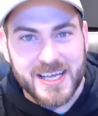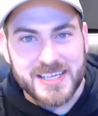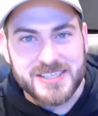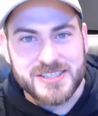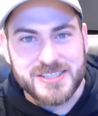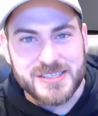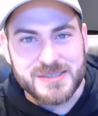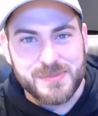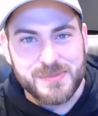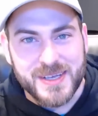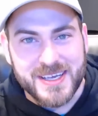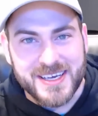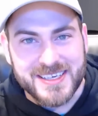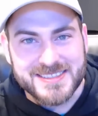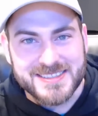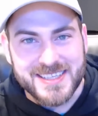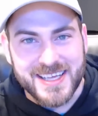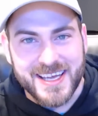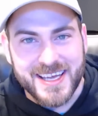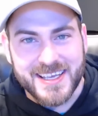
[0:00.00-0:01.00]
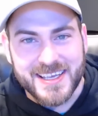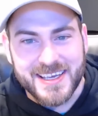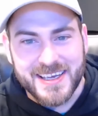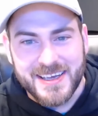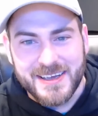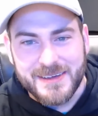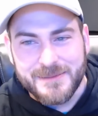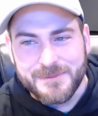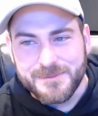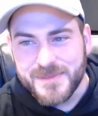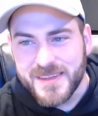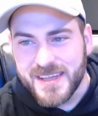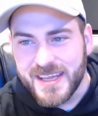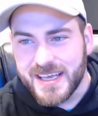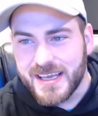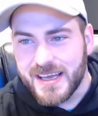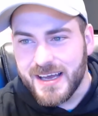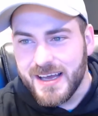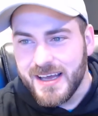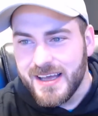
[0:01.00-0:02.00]
It's just because like
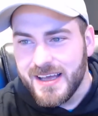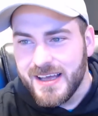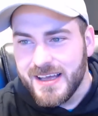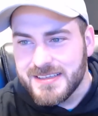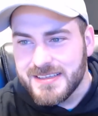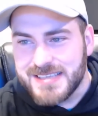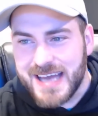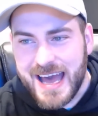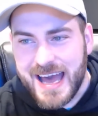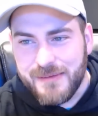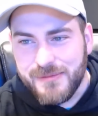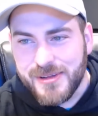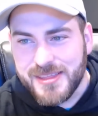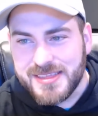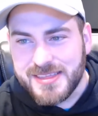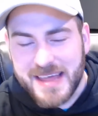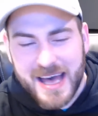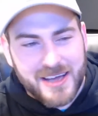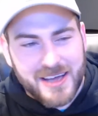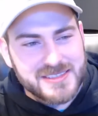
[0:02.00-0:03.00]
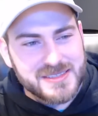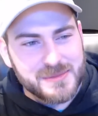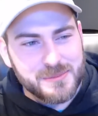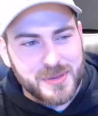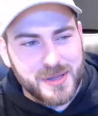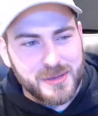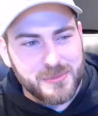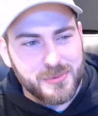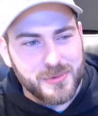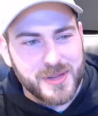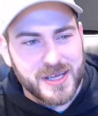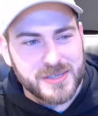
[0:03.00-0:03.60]
to have 1,000 people